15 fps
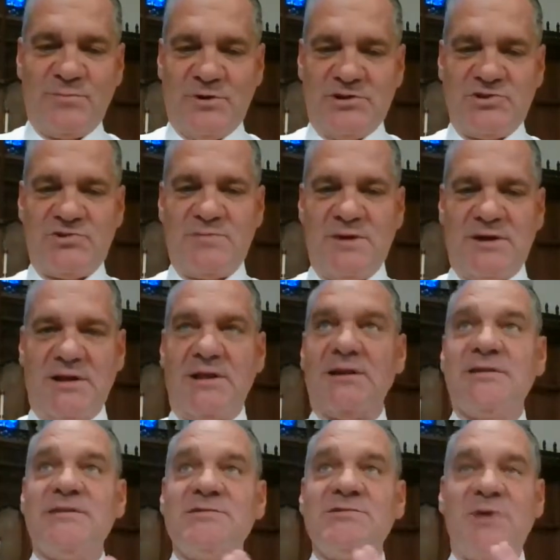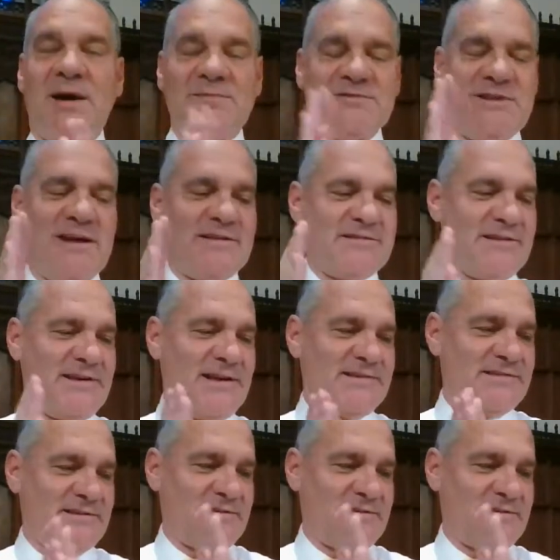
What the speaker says: which McCulloch describes nicely as